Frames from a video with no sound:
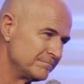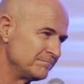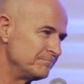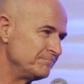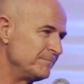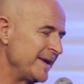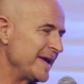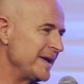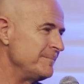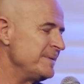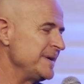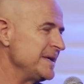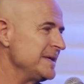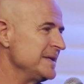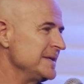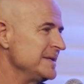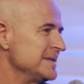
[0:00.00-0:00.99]
may
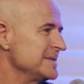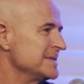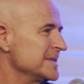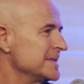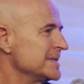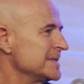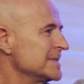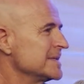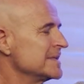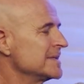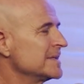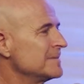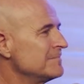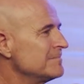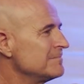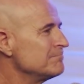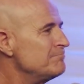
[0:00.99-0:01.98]
be
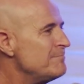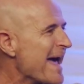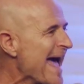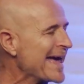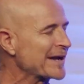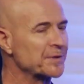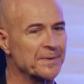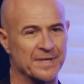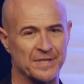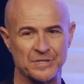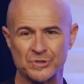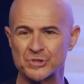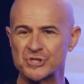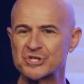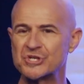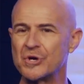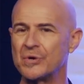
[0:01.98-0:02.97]
battering
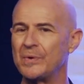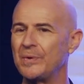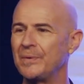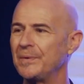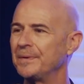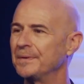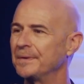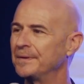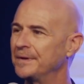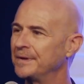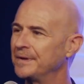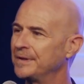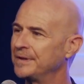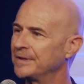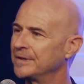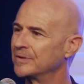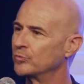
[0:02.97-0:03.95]
your soul,
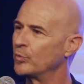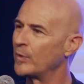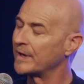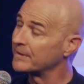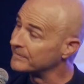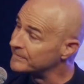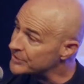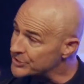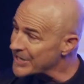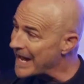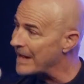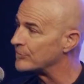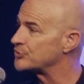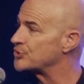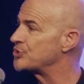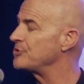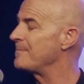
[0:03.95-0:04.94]
whatever
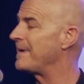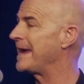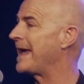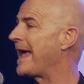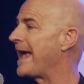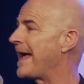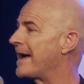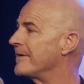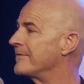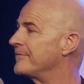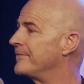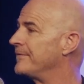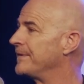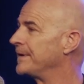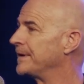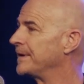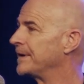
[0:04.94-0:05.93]
doubts you may have,
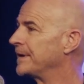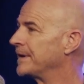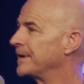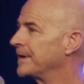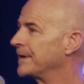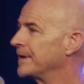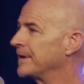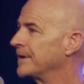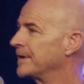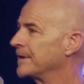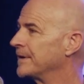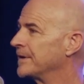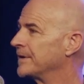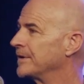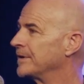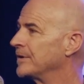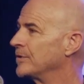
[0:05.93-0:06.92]

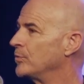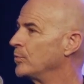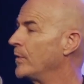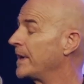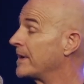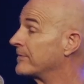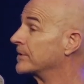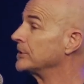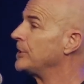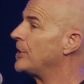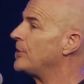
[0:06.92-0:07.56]
whatever